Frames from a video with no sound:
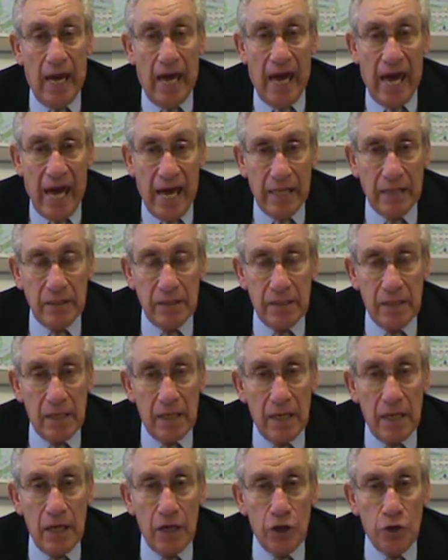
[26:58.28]
And
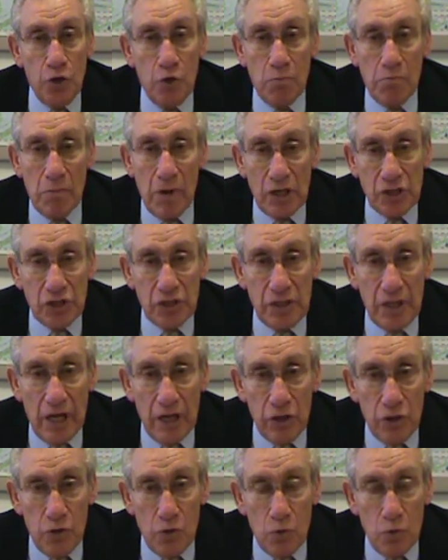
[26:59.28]
you must
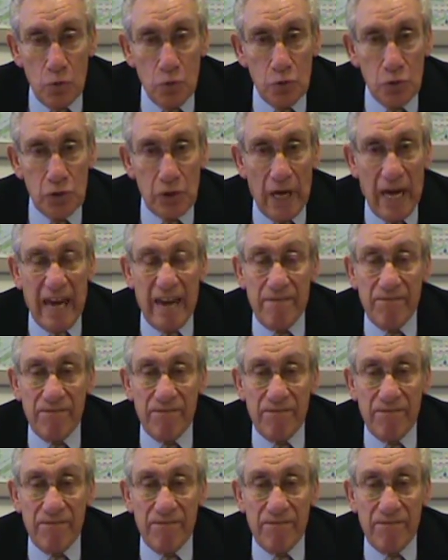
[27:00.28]
not use a